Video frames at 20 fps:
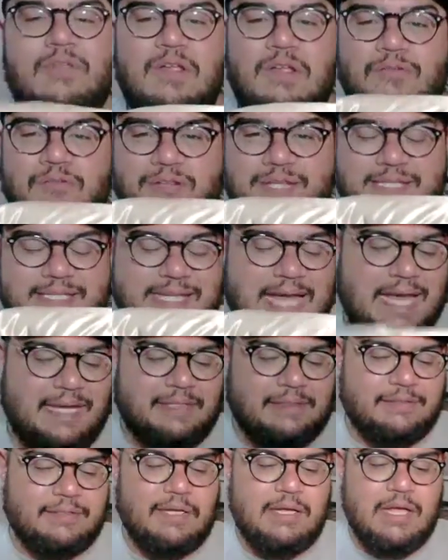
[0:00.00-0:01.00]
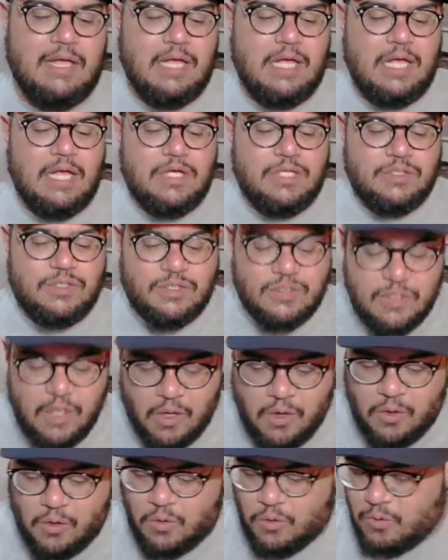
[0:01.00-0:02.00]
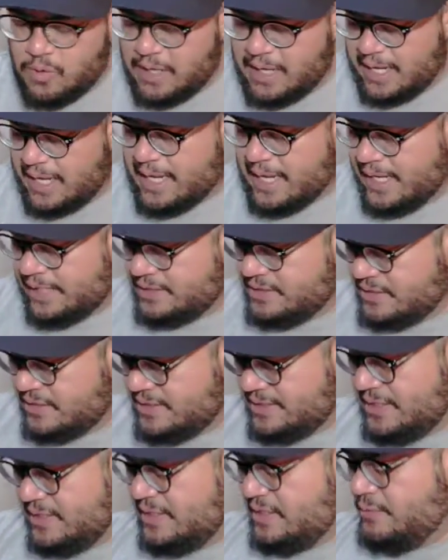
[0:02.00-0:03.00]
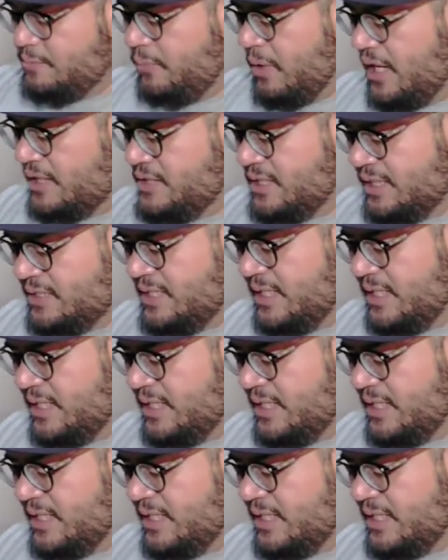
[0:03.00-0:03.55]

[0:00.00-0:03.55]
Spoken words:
for the satin. So I just did this project